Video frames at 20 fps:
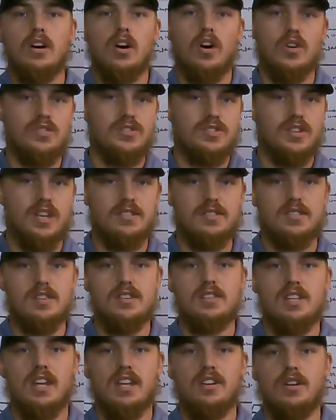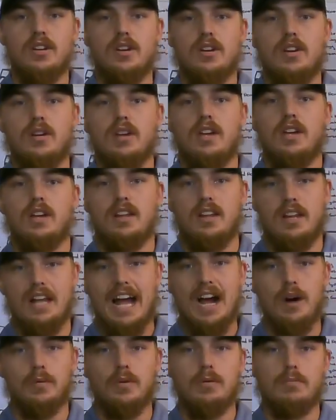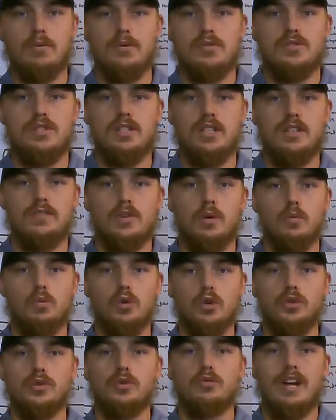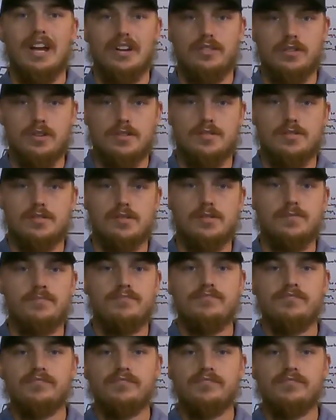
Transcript: our senses, and how we perceive the world around us.